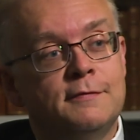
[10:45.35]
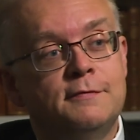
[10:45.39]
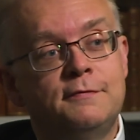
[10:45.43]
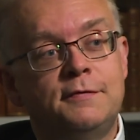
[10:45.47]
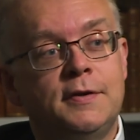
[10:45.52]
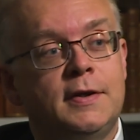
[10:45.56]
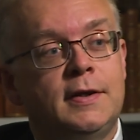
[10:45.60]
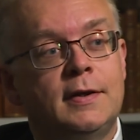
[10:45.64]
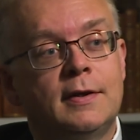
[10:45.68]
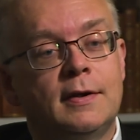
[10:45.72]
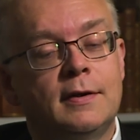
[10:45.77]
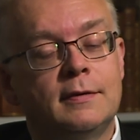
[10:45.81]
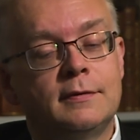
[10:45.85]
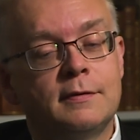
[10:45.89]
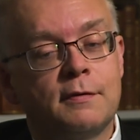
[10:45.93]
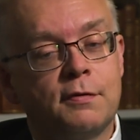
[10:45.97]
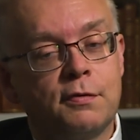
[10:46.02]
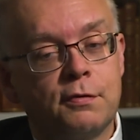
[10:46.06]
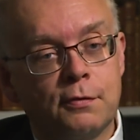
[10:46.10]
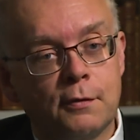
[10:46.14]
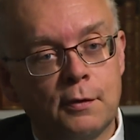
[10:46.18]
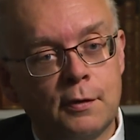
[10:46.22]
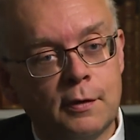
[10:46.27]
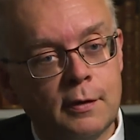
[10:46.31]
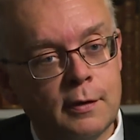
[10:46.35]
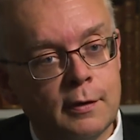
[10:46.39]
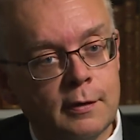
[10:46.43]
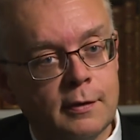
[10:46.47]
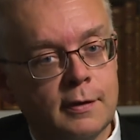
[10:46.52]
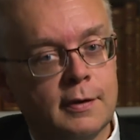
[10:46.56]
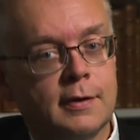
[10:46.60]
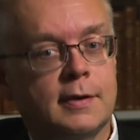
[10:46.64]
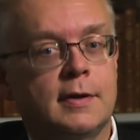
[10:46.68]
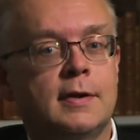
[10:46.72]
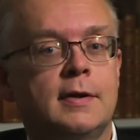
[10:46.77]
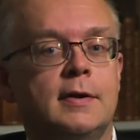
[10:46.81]
via, the
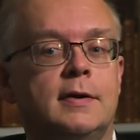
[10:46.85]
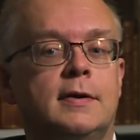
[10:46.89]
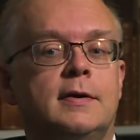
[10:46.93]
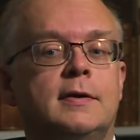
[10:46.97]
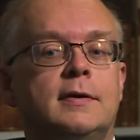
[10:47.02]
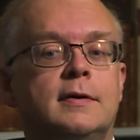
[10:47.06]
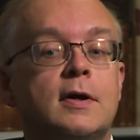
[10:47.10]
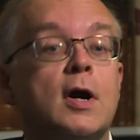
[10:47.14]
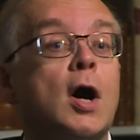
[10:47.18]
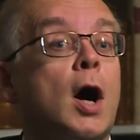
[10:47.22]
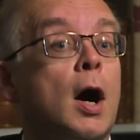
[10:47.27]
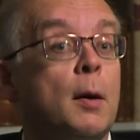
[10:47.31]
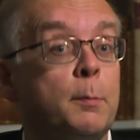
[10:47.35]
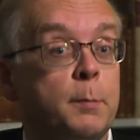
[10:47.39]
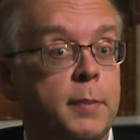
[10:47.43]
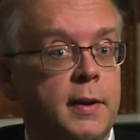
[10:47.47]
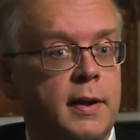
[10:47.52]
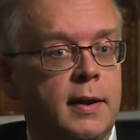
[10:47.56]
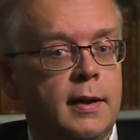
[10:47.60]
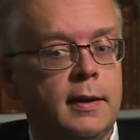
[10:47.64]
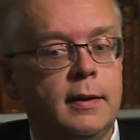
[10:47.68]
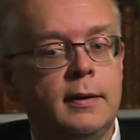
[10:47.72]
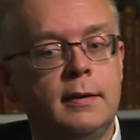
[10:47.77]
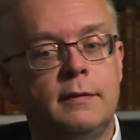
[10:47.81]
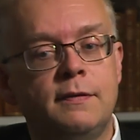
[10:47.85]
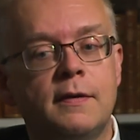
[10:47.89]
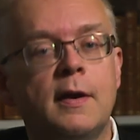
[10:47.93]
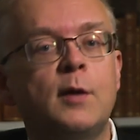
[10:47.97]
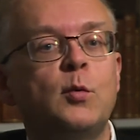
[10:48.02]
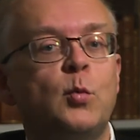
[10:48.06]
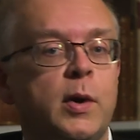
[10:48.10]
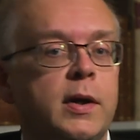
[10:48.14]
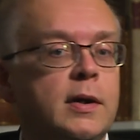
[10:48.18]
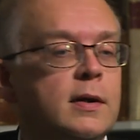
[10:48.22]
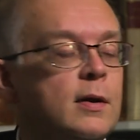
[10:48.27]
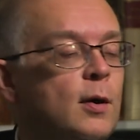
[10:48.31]
third uh, copy,
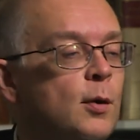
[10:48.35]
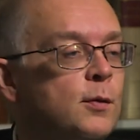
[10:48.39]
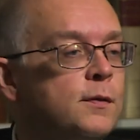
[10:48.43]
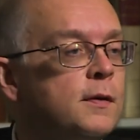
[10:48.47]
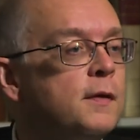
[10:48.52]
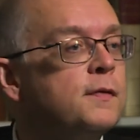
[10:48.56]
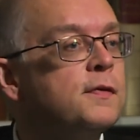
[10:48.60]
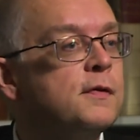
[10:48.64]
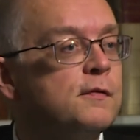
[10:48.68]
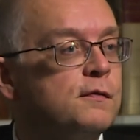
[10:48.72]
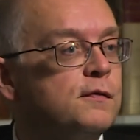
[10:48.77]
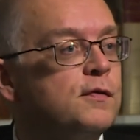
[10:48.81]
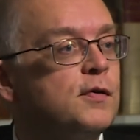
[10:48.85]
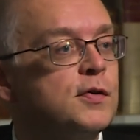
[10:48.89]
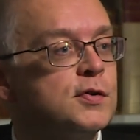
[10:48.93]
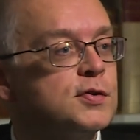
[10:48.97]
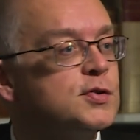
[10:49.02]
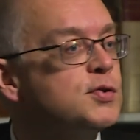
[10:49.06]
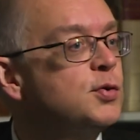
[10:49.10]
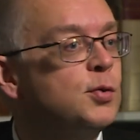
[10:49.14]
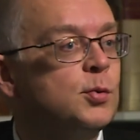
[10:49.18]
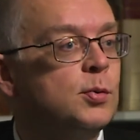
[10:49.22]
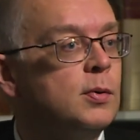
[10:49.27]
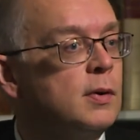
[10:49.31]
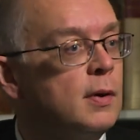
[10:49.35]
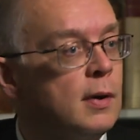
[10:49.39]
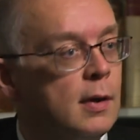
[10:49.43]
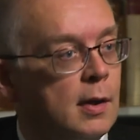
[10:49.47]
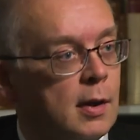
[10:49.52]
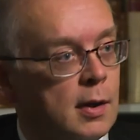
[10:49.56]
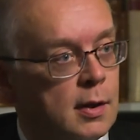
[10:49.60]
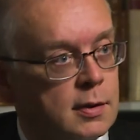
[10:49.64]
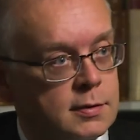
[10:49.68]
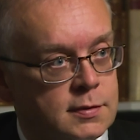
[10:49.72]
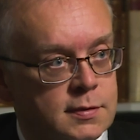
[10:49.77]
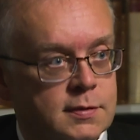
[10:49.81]
then we know that the first two were
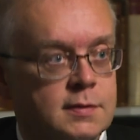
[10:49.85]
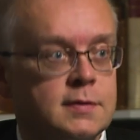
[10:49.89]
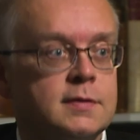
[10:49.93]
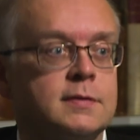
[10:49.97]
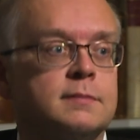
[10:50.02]
lost.